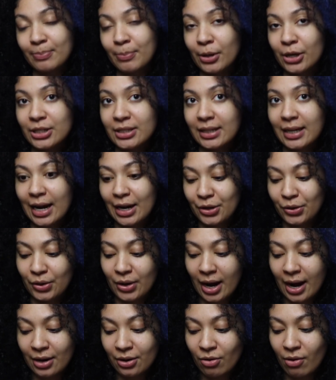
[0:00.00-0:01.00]
person i do
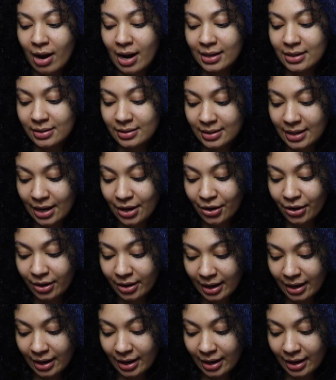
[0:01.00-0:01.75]
not know how to say her